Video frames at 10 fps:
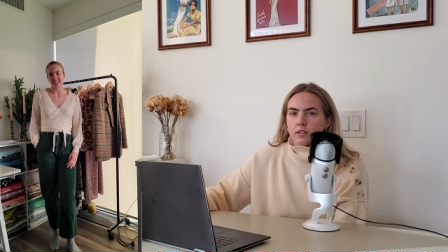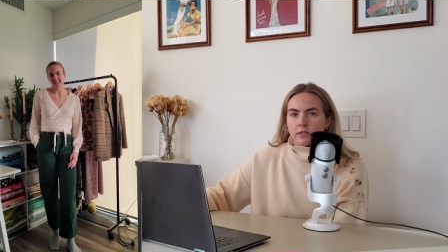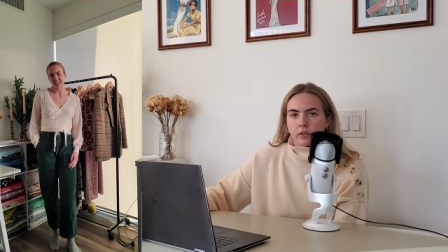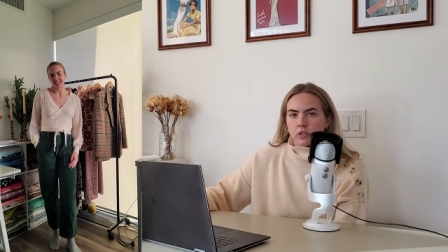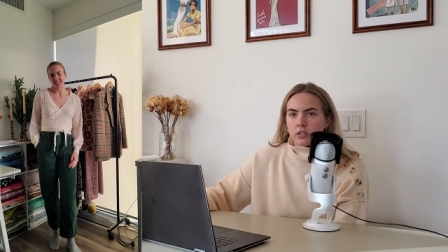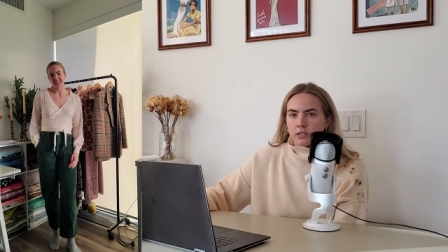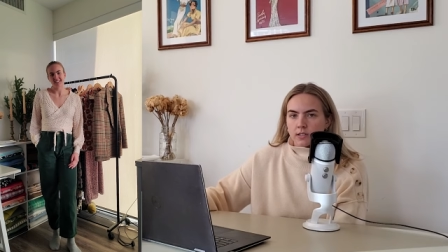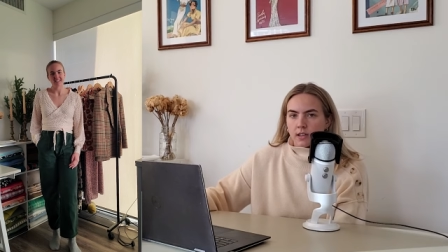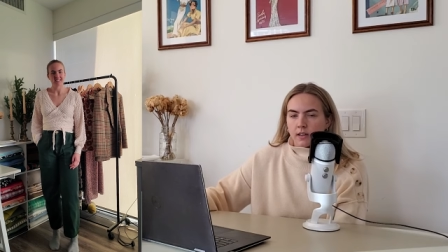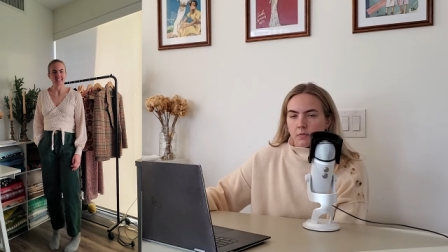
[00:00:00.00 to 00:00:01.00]
This version is
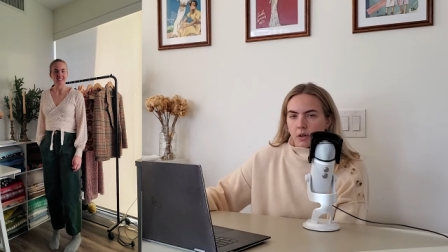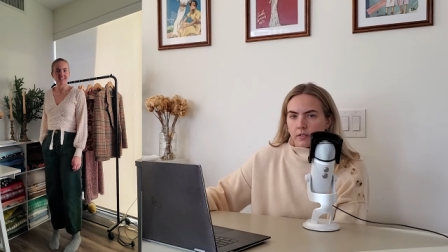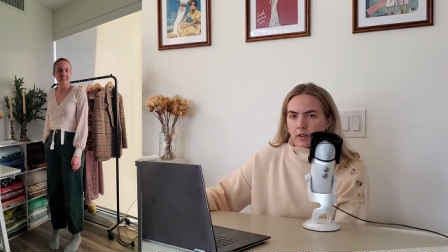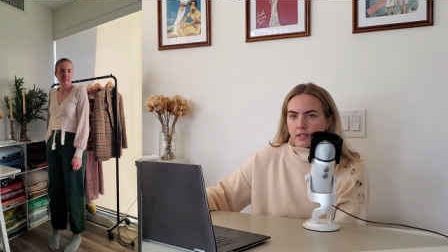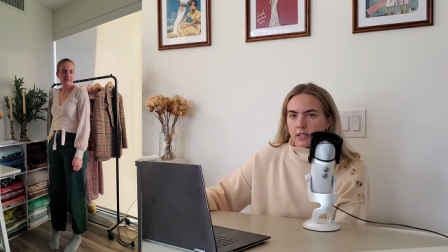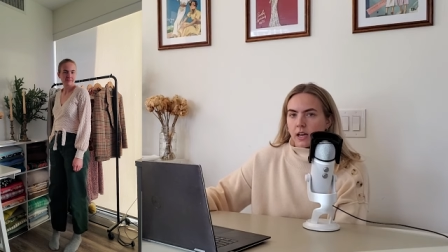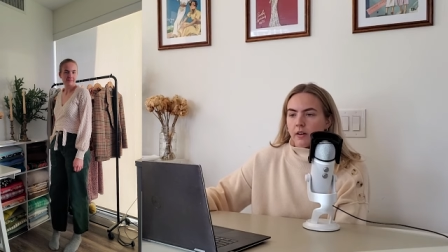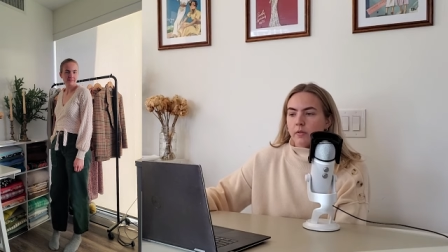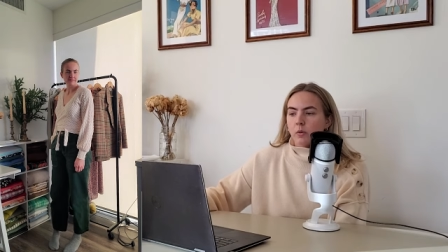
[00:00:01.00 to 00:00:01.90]
slightly modified to have